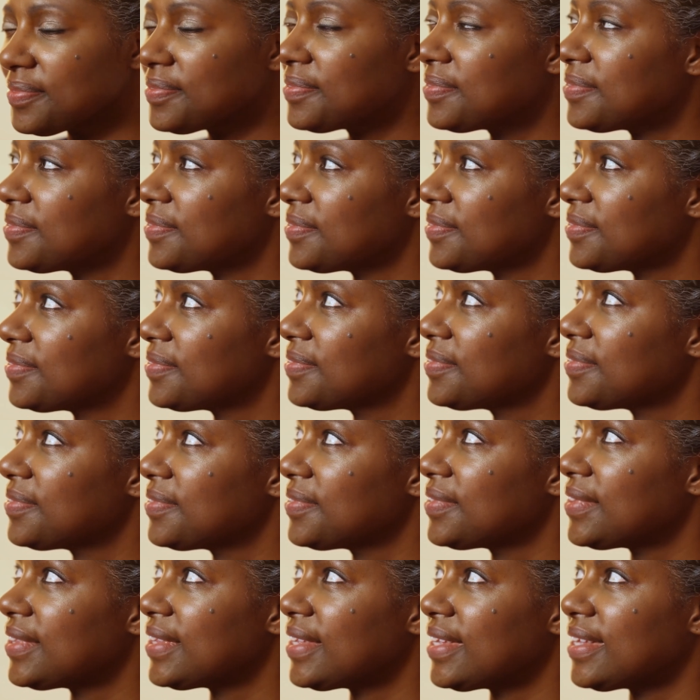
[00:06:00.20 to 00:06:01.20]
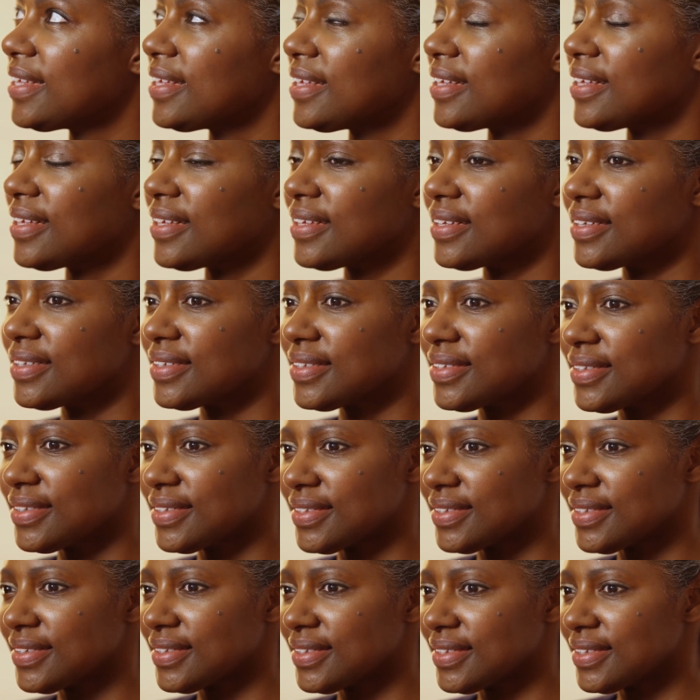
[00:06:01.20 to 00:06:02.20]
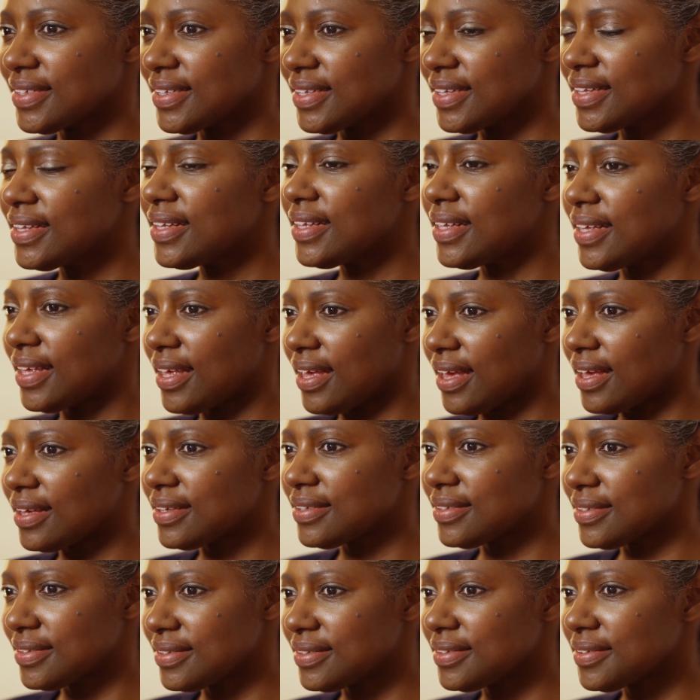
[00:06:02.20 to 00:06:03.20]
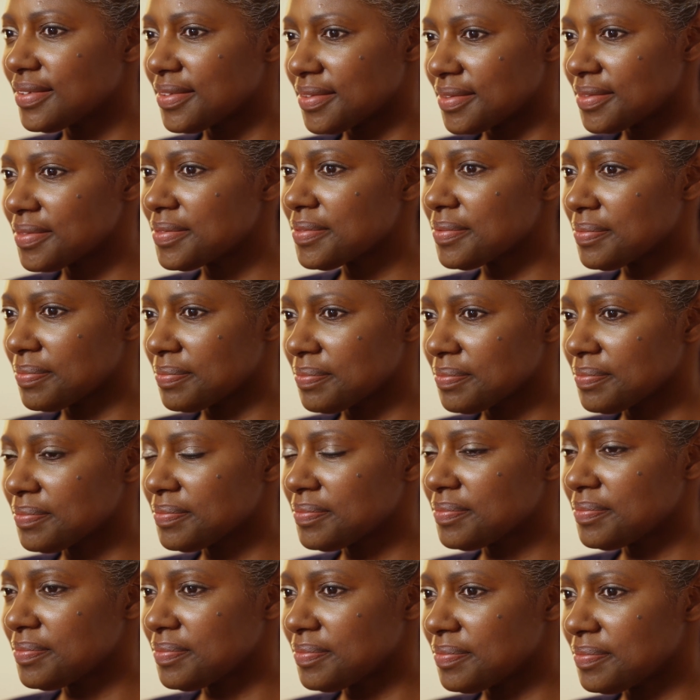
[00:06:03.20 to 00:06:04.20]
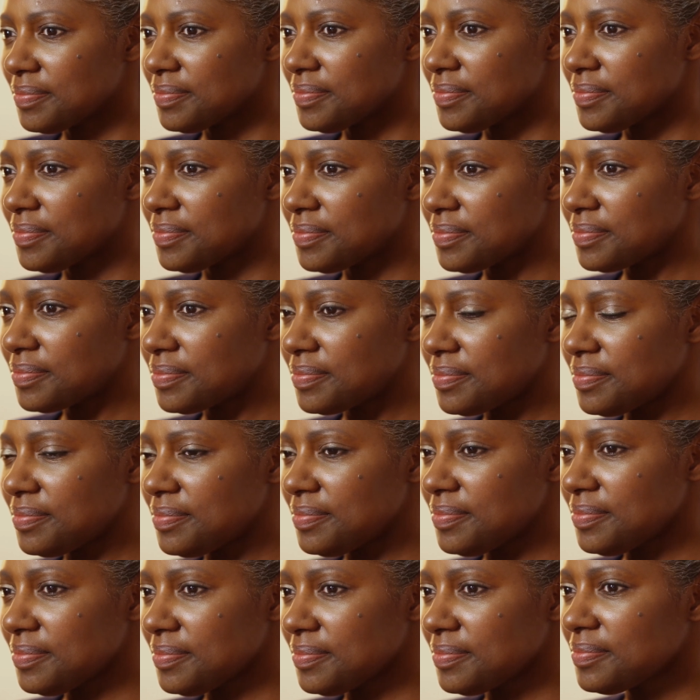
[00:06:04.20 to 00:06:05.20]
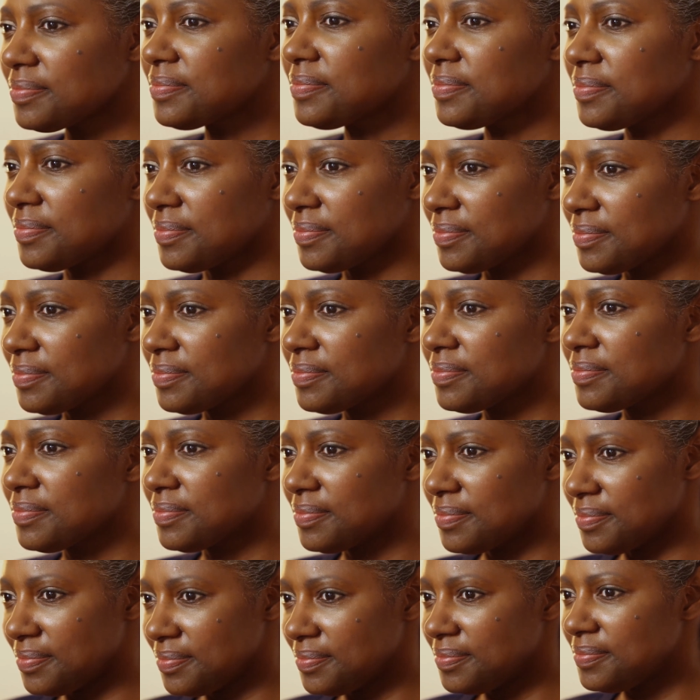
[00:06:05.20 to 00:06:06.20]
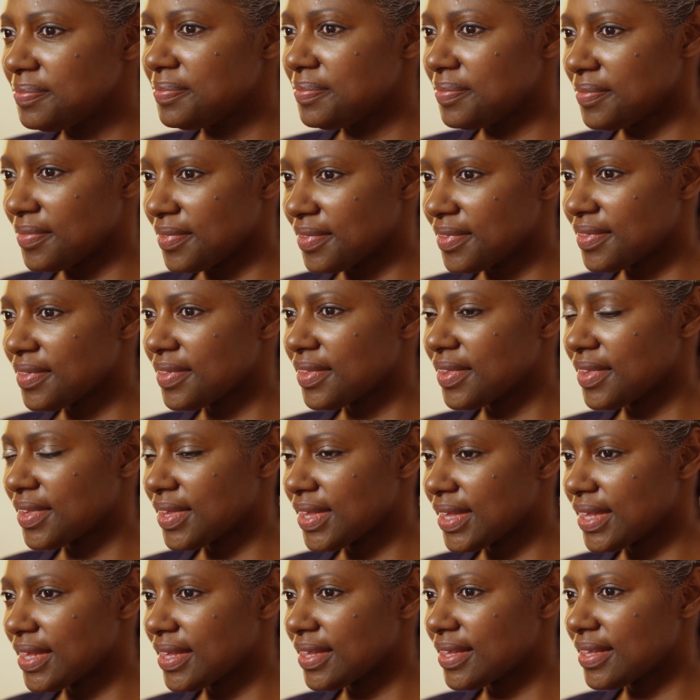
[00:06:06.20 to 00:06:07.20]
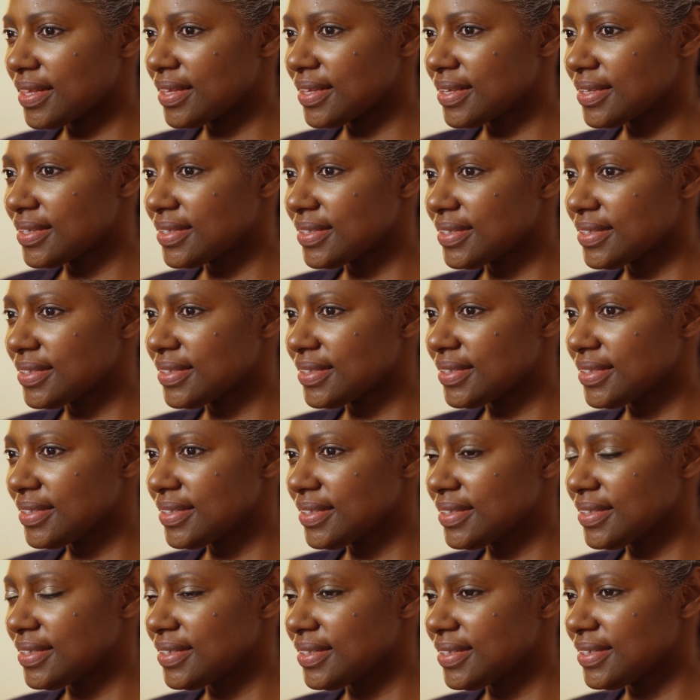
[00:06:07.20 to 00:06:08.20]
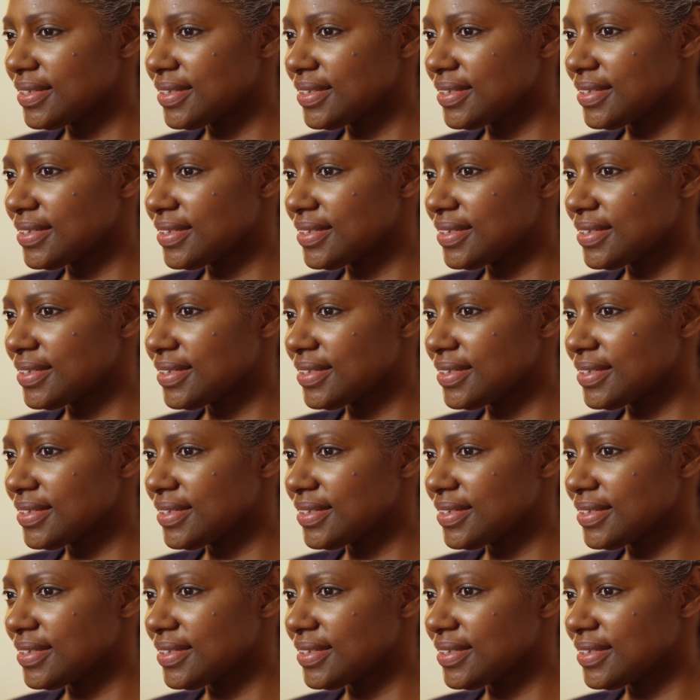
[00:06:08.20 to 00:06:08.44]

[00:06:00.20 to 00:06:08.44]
of depth where the lashes naturally grow, and it gives the illusion of a fuller looking eye line. Now you've obviously got some lovely little baby